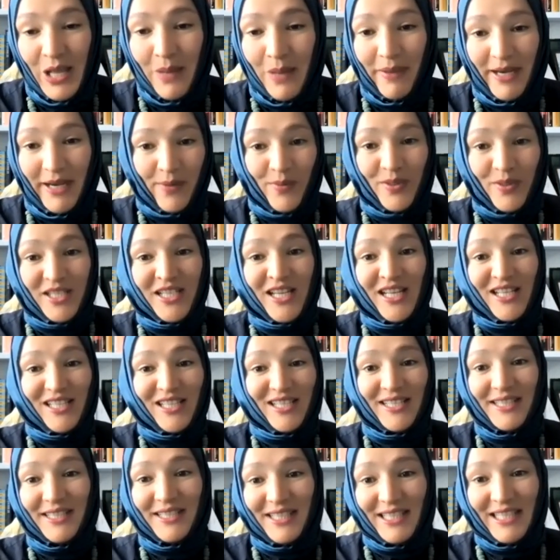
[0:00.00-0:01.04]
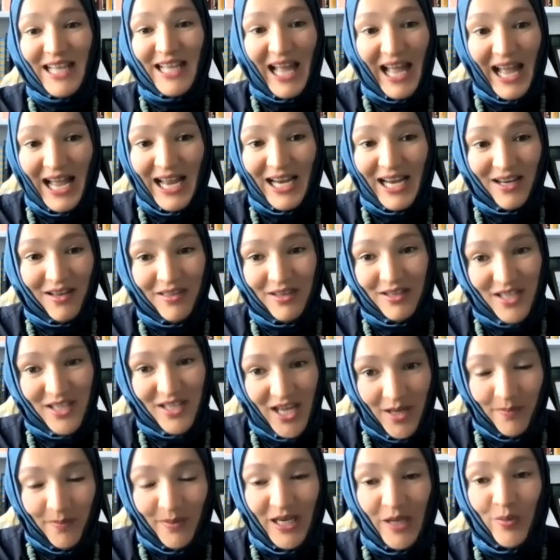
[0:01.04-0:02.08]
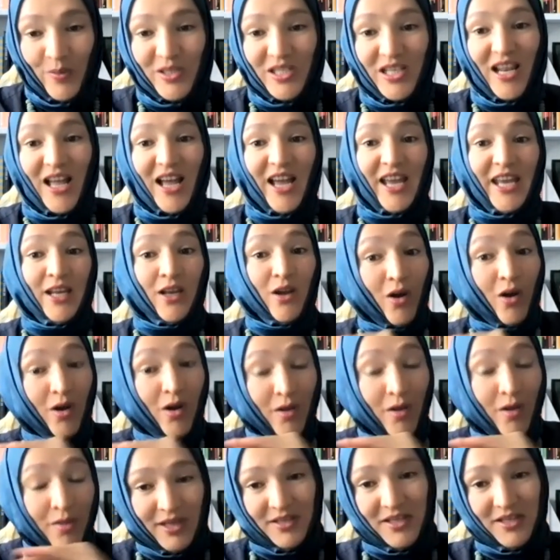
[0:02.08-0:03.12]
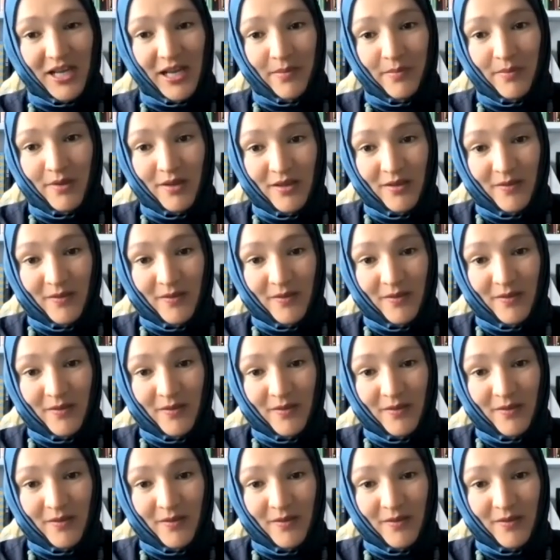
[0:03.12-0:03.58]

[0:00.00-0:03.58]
but I was not sitting at the table. I was lying on the table.